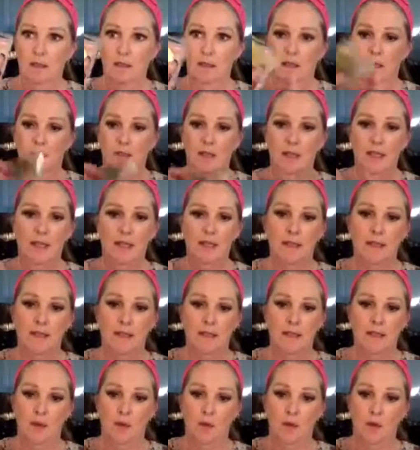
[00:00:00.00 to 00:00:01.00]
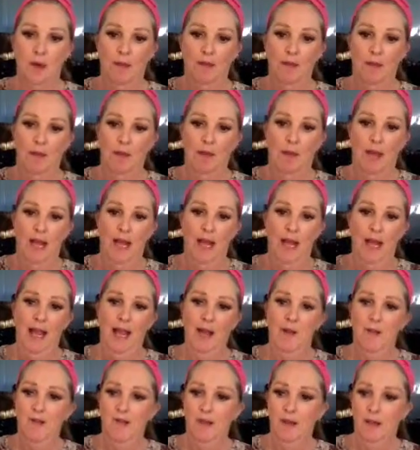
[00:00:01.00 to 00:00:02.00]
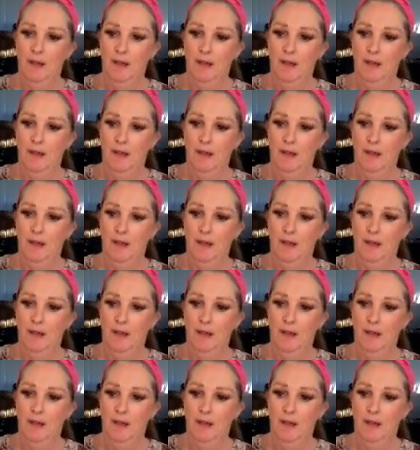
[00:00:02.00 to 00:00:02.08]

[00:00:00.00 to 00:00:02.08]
and this is the other one that I have.